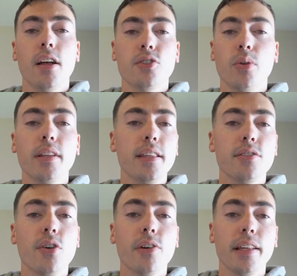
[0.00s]
So all of
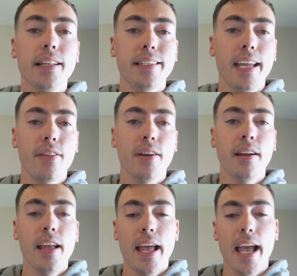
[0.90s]
these correlate
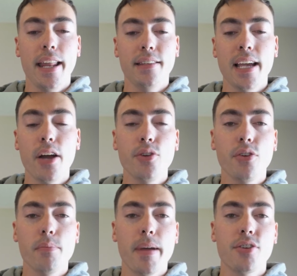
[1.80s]
together, and it's how you
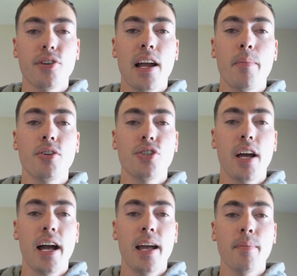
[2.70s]
can measure how much
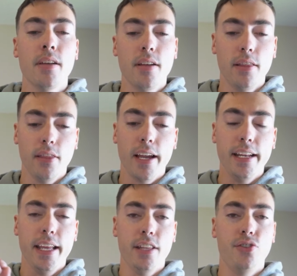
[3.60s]
time
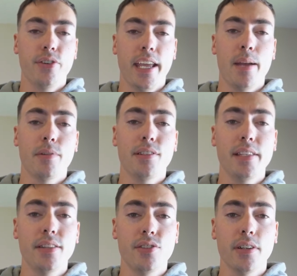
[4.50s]
light hits your camera's
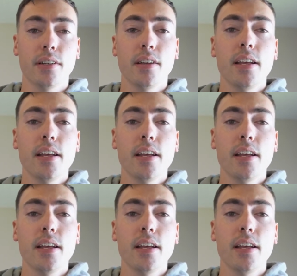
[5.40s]
sensor.